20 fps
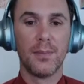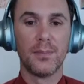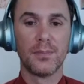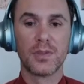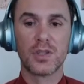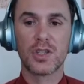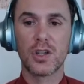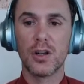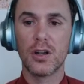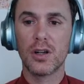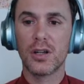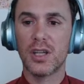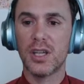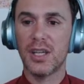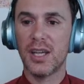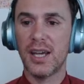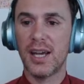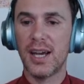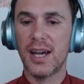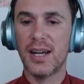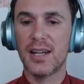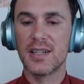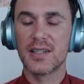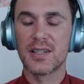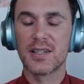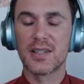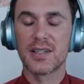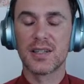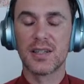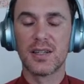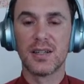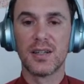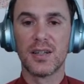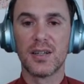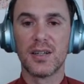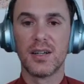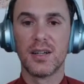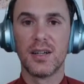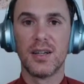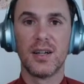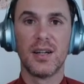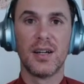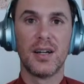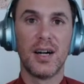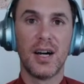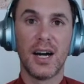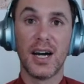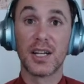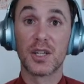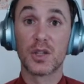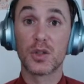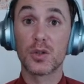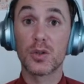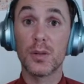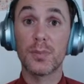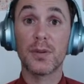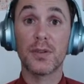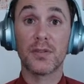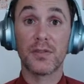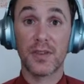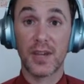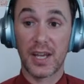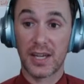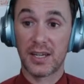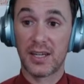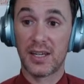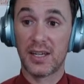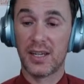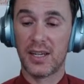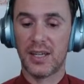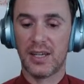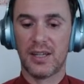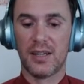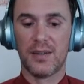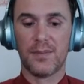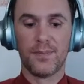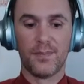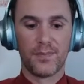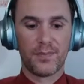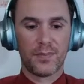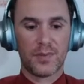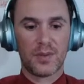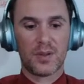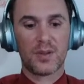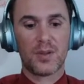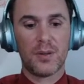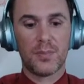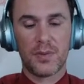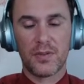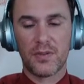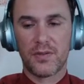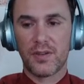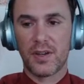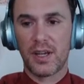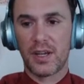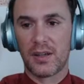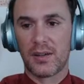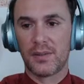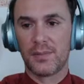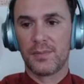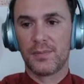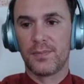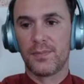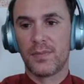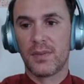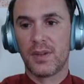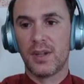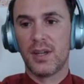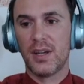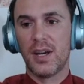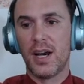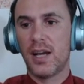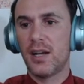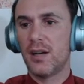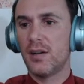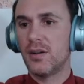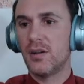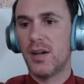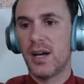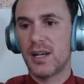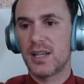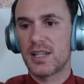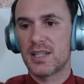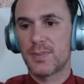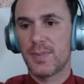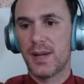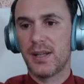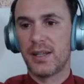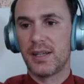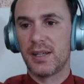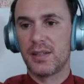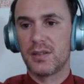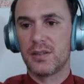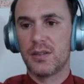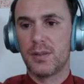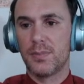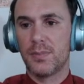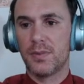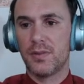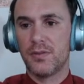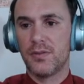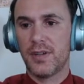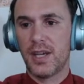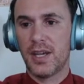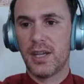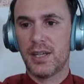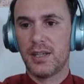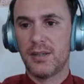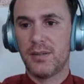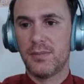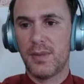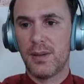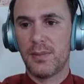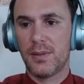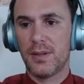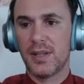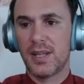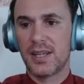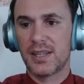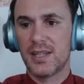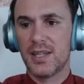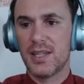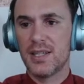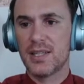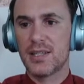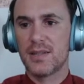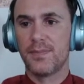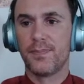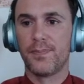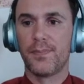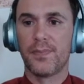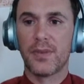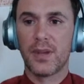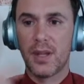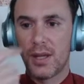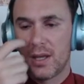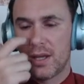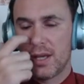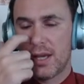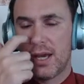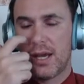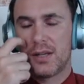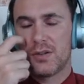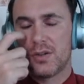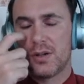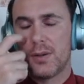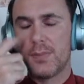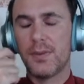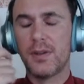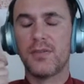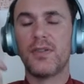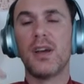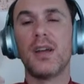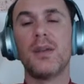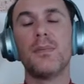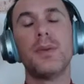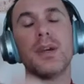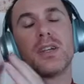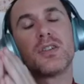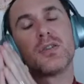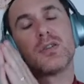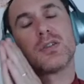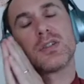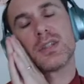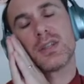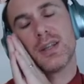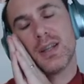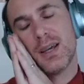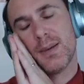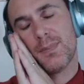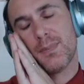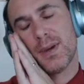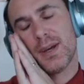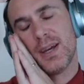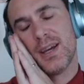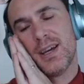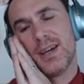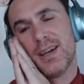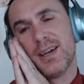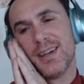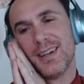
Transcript: Turkey has tryptophan in it. Tryptophan. I don't know how to spell it. Tryptophan, maybe like this. And tryptophan makes you sleepy.